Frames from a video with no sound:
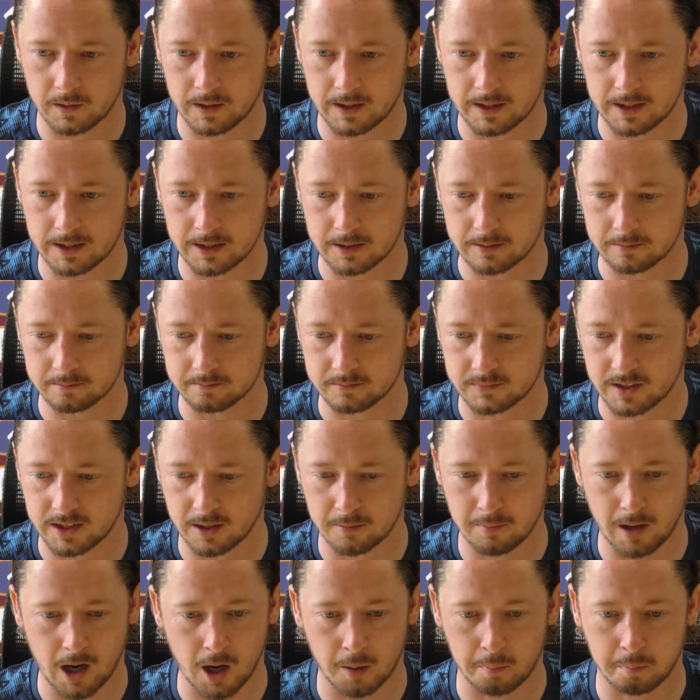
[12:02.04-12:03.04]

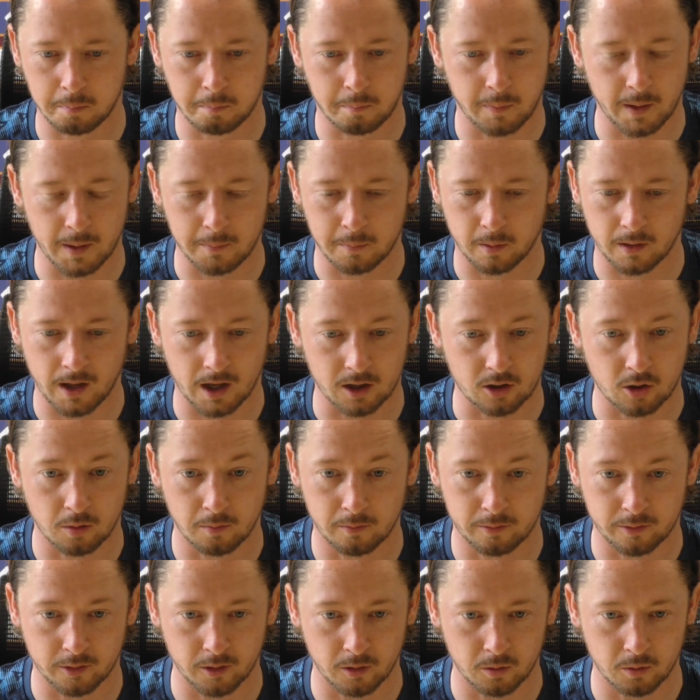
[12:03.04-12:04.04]
the amount of people that
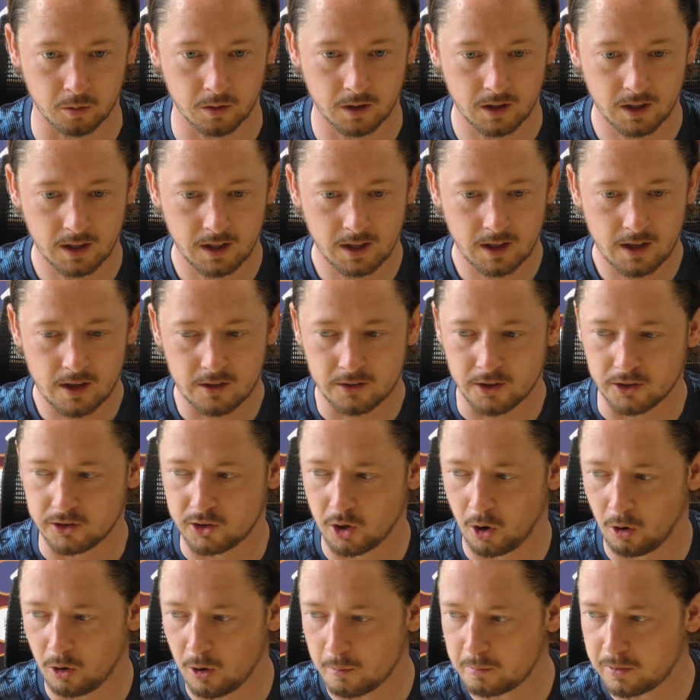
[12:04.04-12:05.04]
come through the
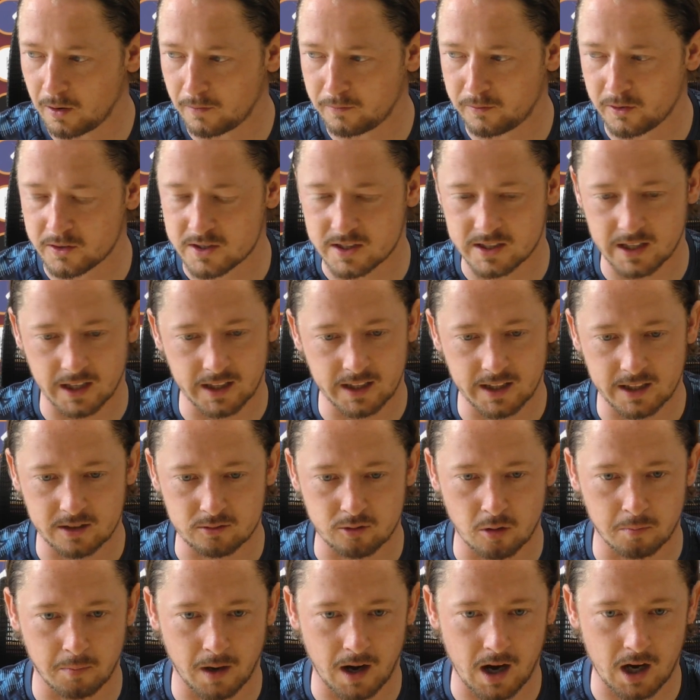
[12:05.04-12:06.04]
door at Bradford City
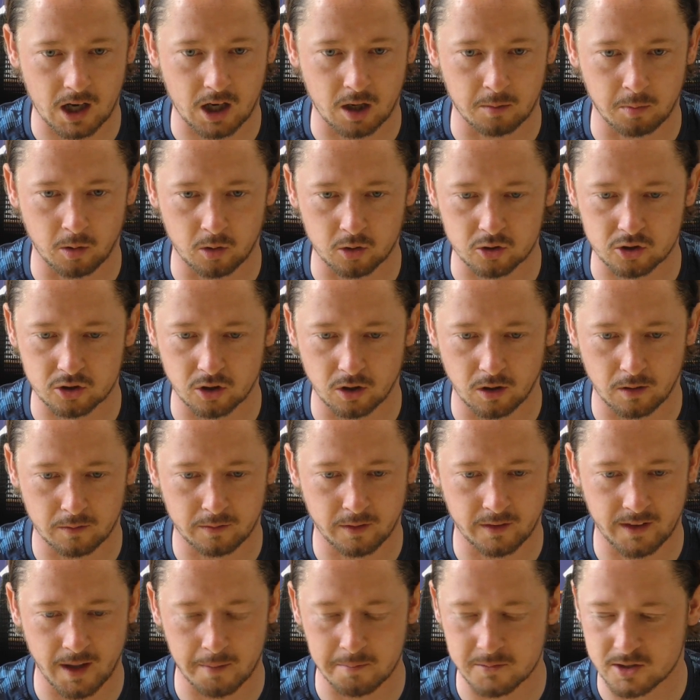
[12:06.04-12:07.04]
is remarkable. So
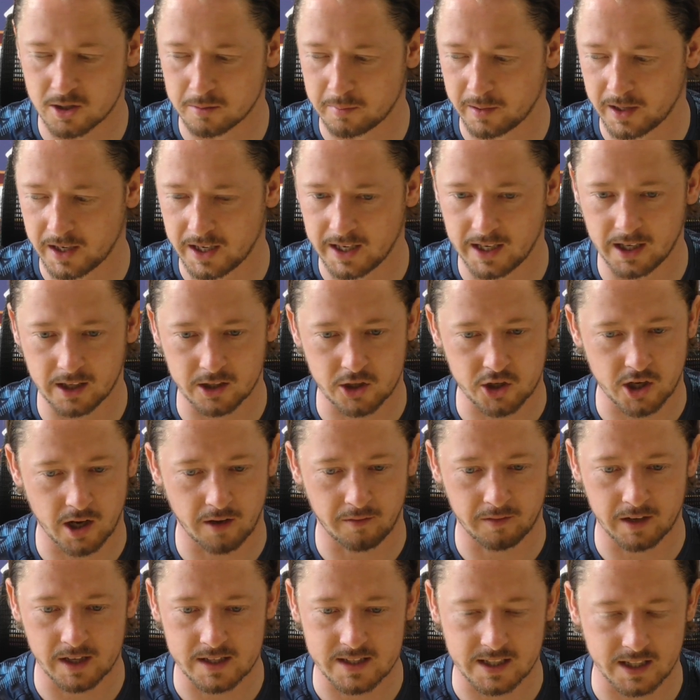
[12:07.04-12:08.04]
for them to be here
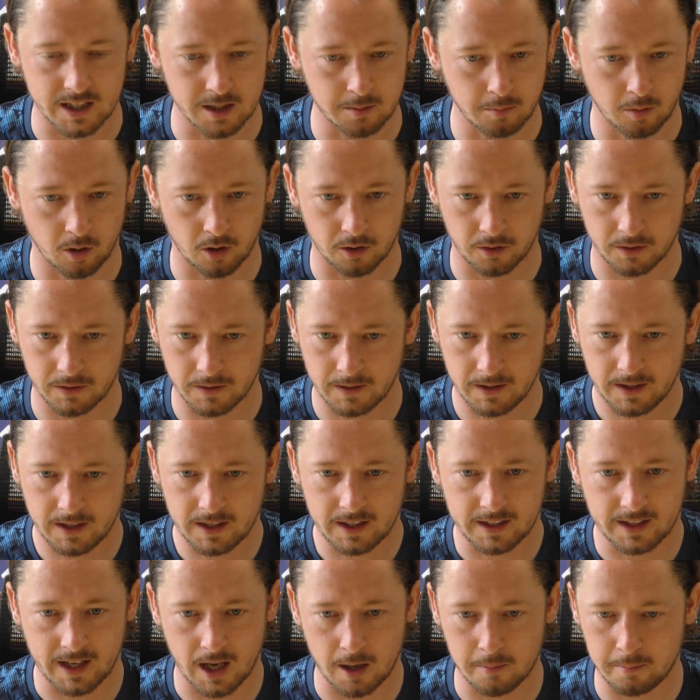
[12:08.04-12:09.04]
cheering the team on,
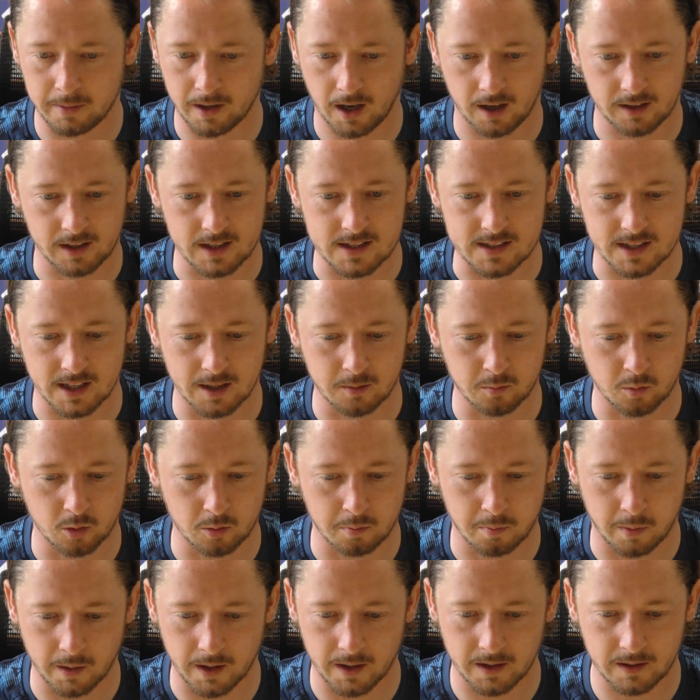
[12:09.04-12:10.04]
getting behind the team
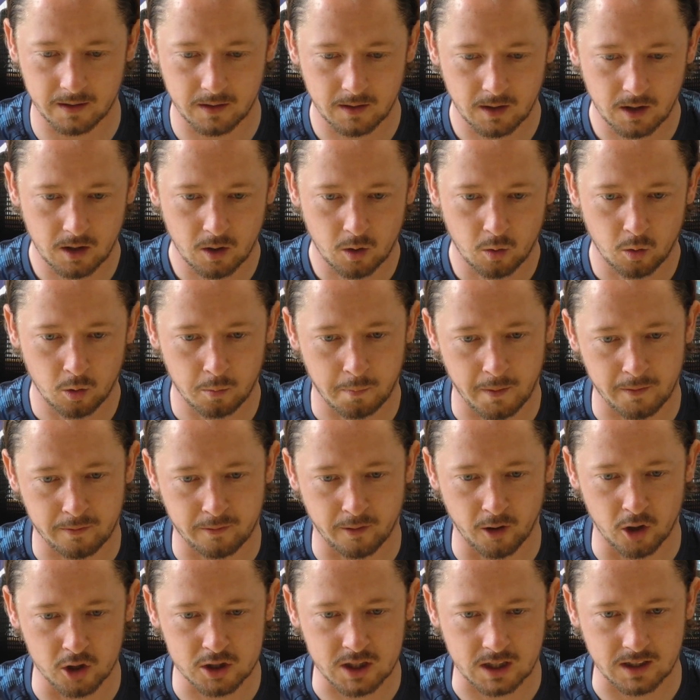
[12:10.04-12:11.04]
would be
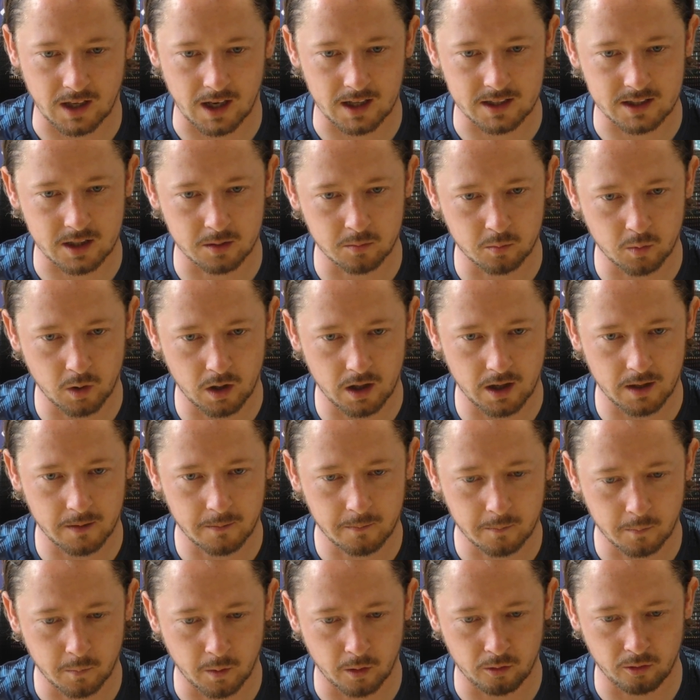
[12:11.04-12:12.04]
first class, and
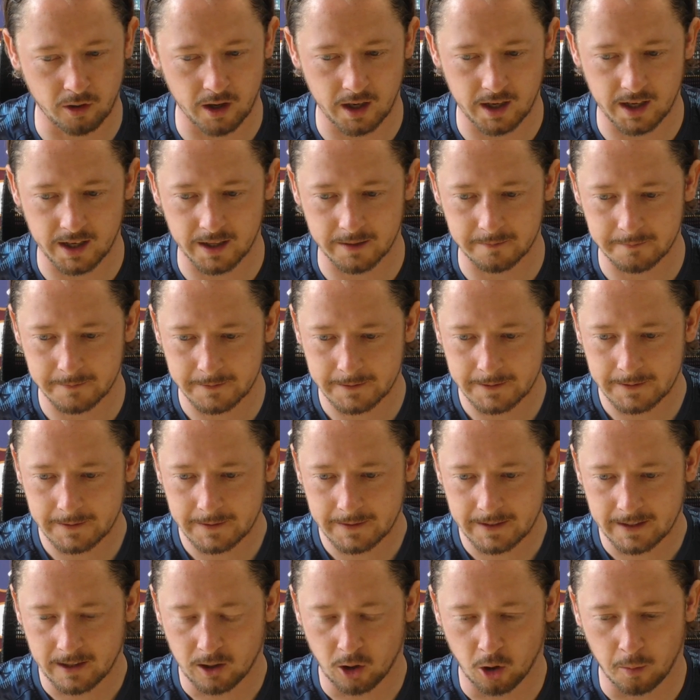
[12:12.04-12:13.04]
we're really
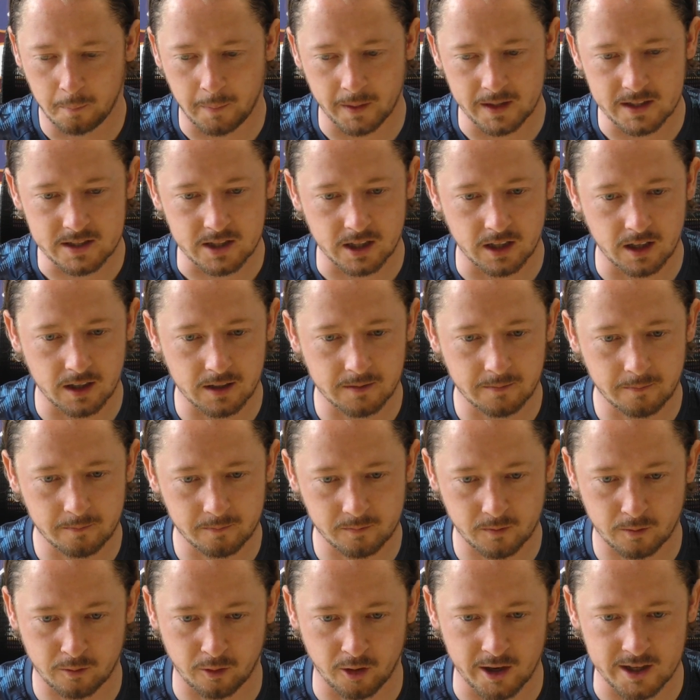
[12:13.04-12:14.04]
hoping
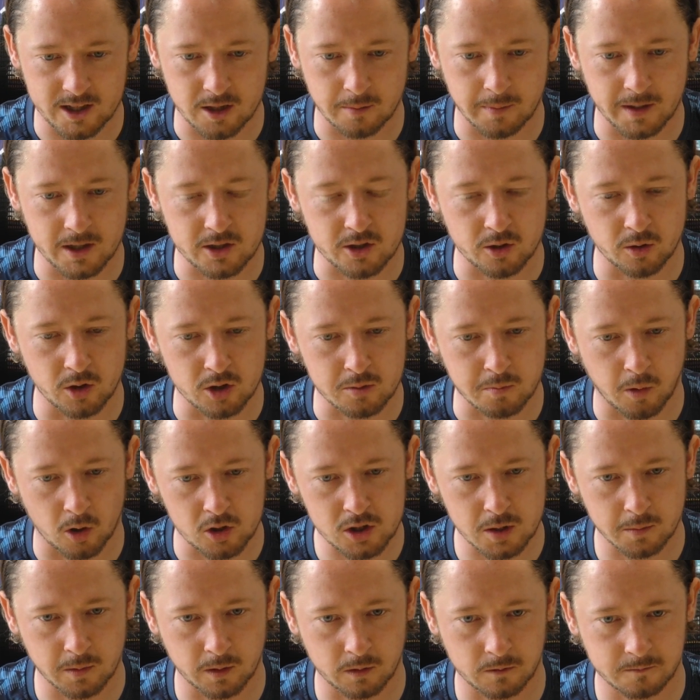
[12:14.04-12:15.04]
for it to be as soon as
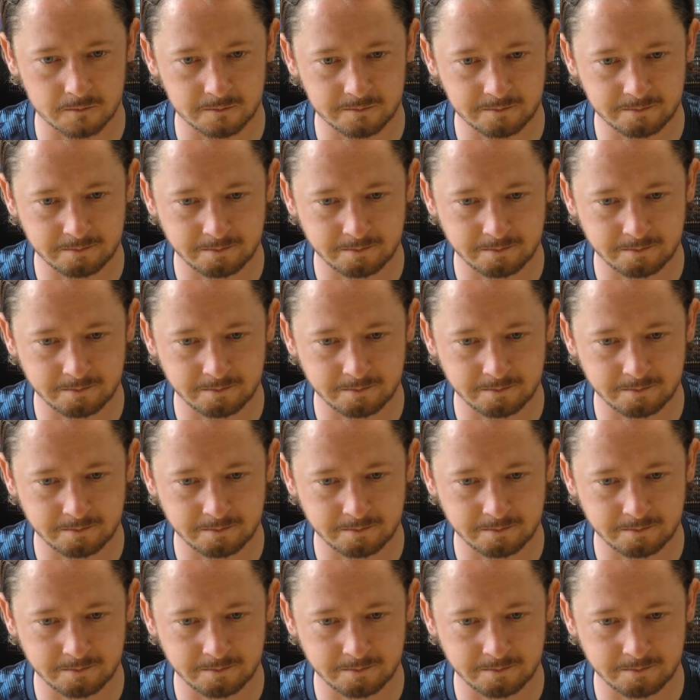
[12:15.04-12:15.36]
possible.